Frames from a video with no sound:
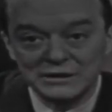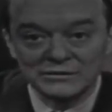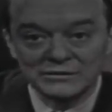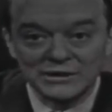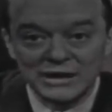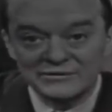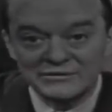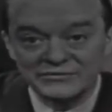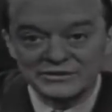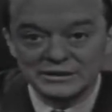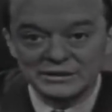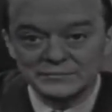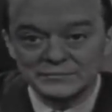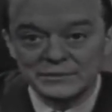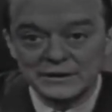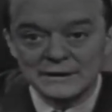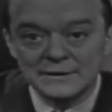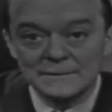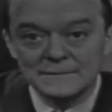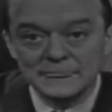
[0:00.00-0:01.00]
and
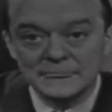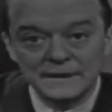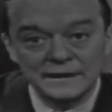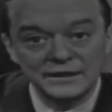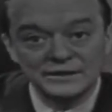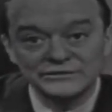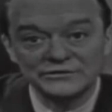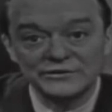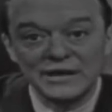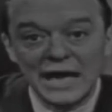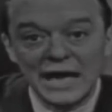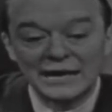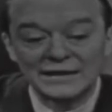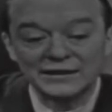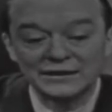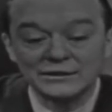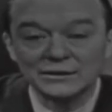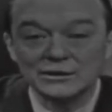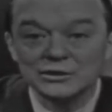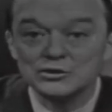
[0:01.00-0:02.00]
grapheme is not
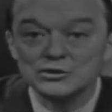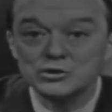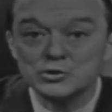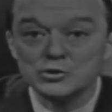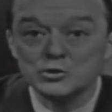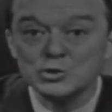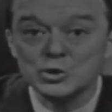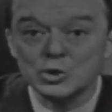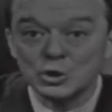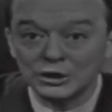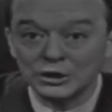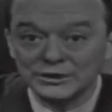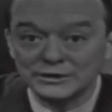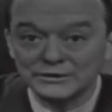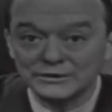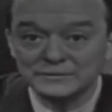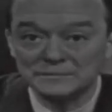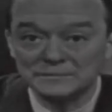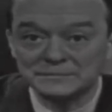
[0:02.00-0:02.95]
too good.